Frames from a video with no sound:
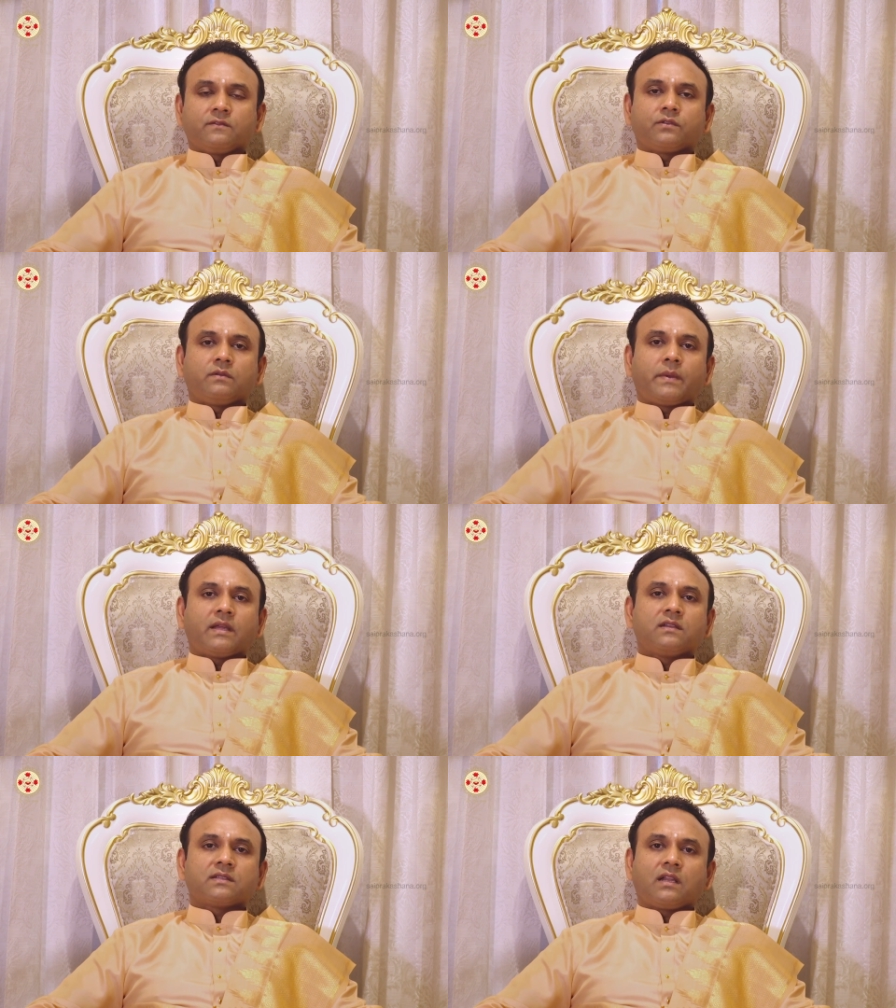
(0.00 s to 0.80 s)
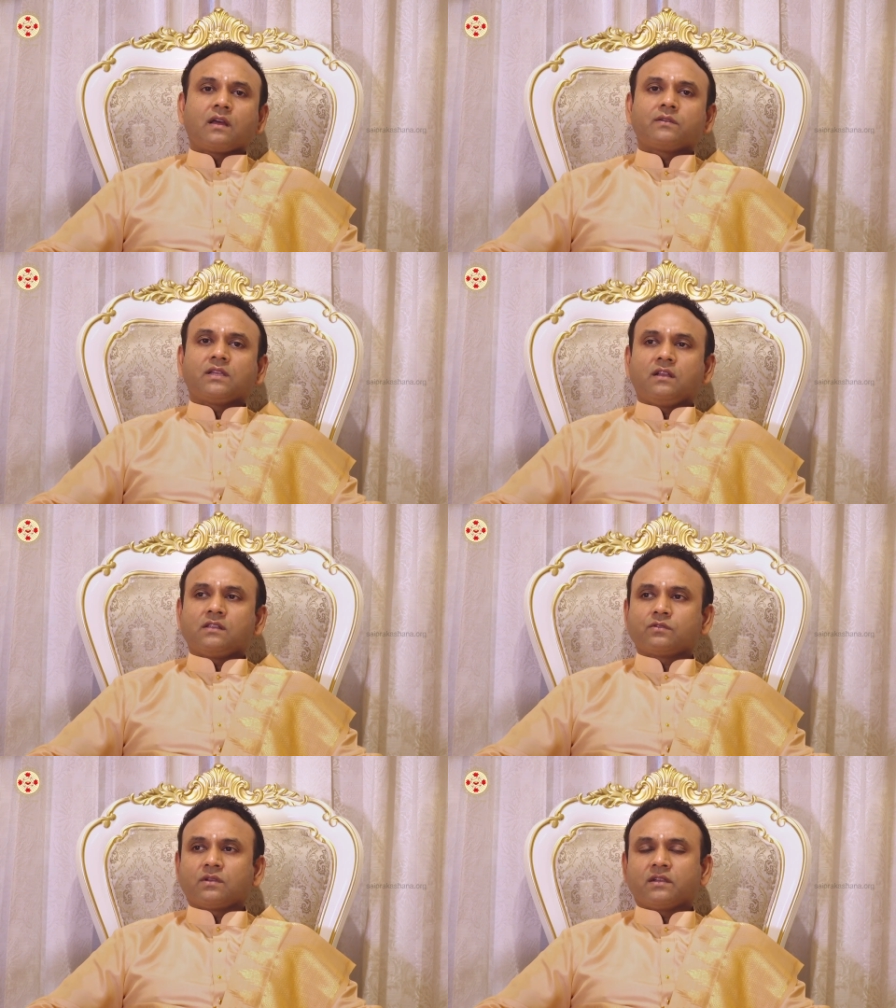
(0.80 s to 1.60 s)
So the parents allow the
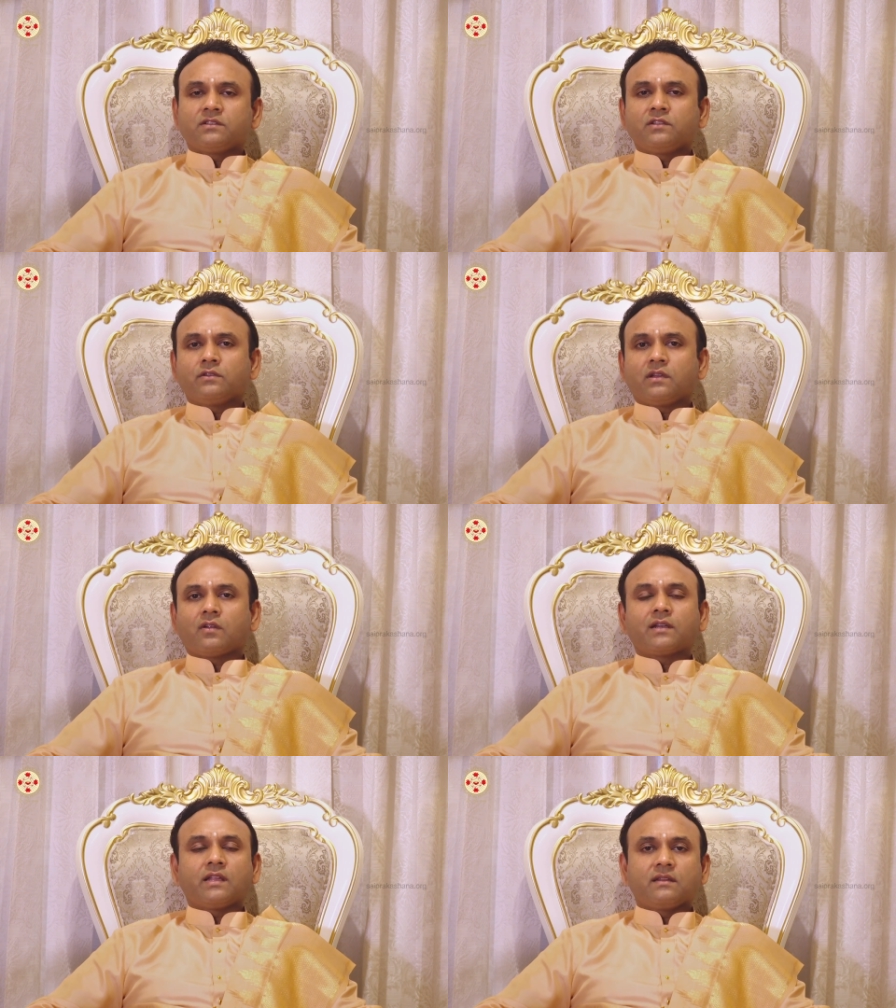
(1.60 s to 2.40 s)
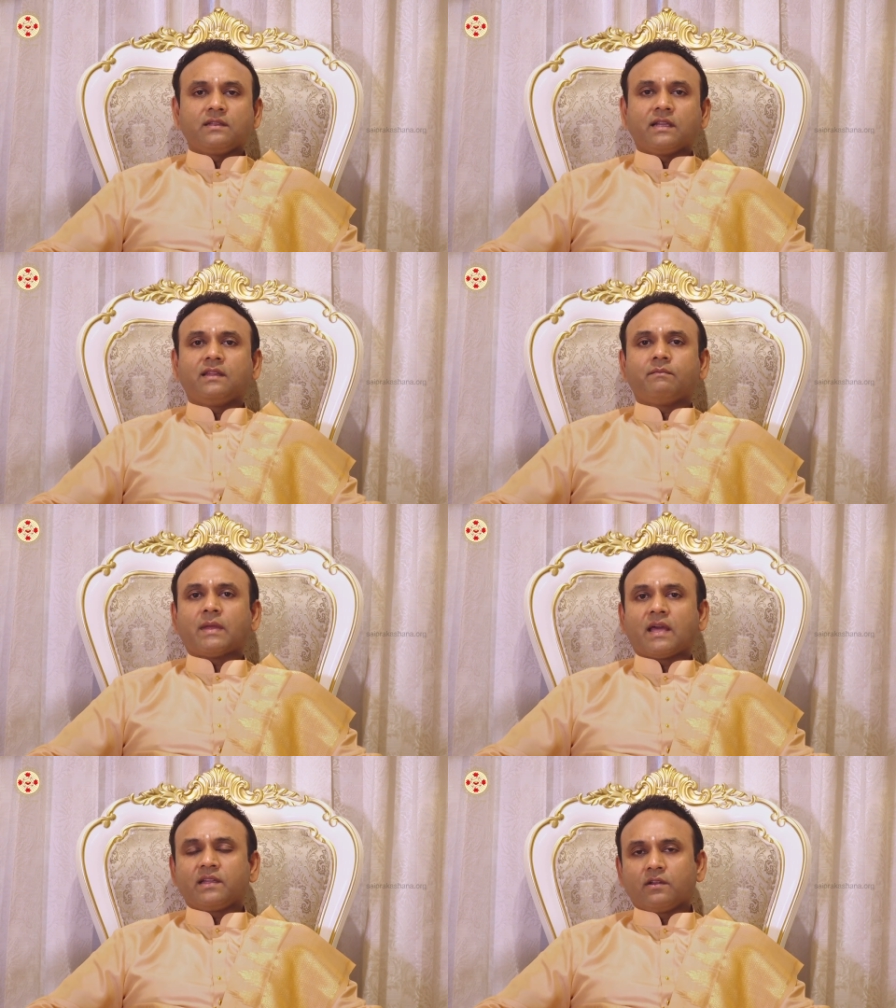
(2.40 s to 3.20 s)
girls to continue and not get them
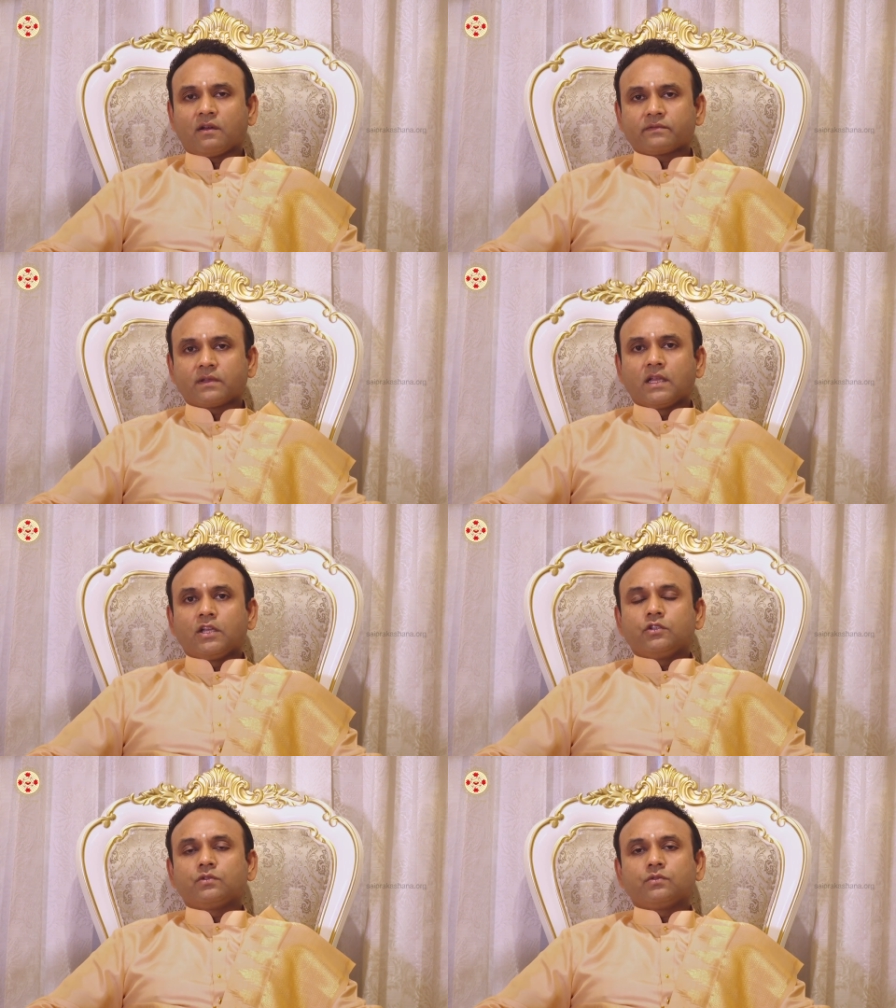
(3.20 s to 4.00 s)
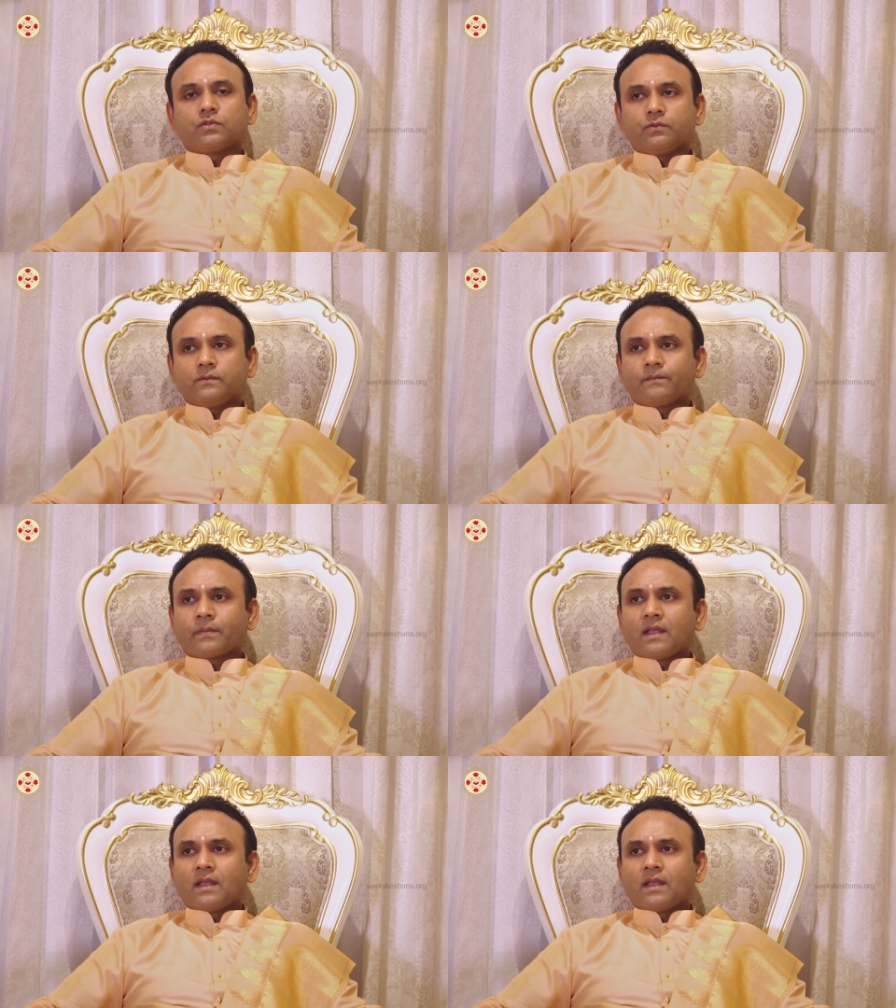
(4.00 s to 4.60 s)
married off too soon.